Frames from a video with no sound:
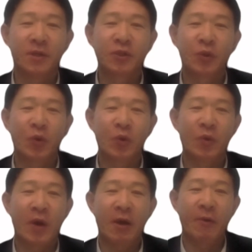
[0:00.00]

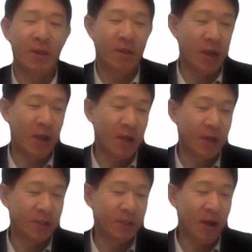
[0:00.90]
So I
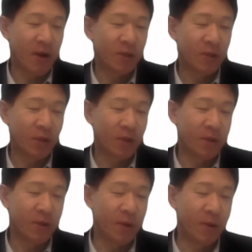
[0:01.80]
will start
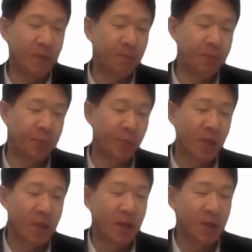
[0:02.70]
the
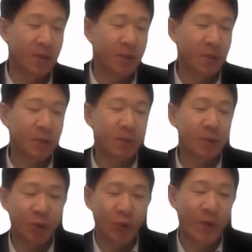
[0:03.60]

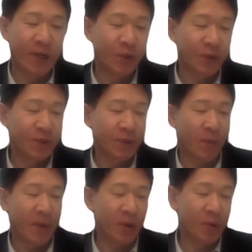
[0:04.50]
questions
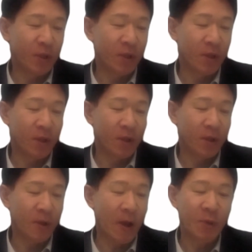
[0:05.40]
about
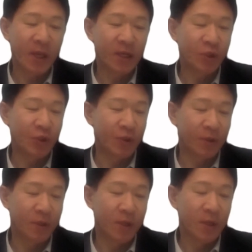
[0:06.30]
the common
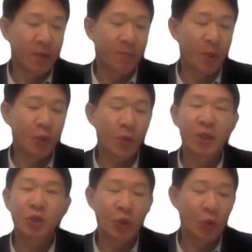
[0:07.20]
question. But you
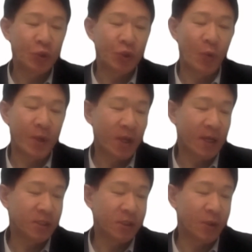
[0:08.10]
can choose one
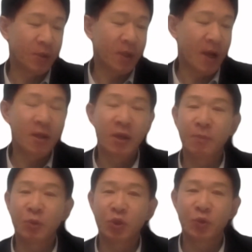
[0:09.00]
question. I
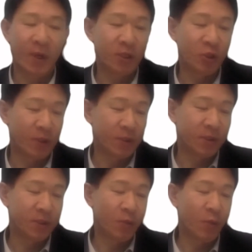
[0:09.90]
give you two
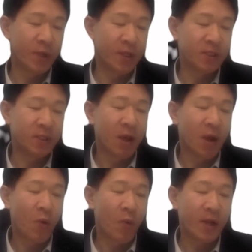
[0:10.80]
questions. One is,
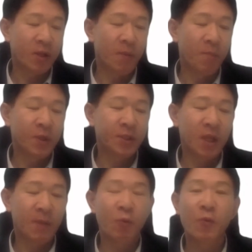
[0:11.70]
what are the
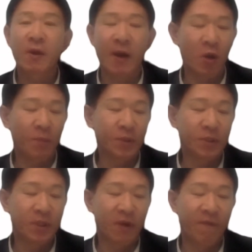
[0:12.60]
most stable
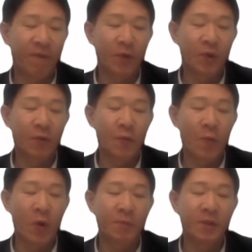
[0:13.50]
requirements for the
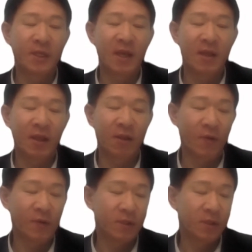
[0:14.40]
role of design
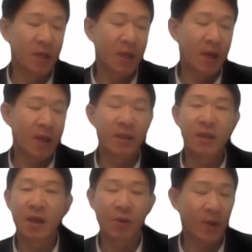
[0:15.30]
leaders?
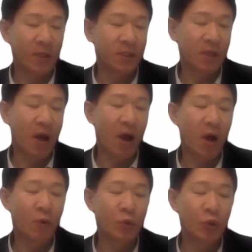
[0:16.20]
And the other is,
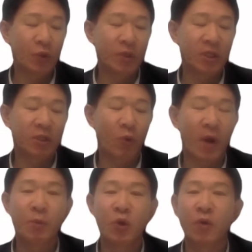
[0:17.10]
how would you
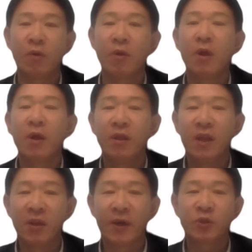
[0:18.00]
describe your
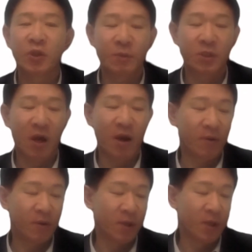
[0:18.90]
leadership
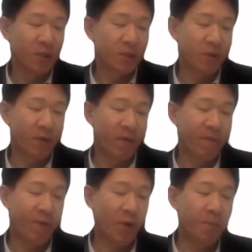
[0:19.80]
style?
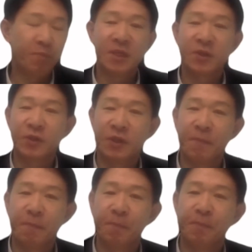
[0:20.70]
So from Mr. Shim.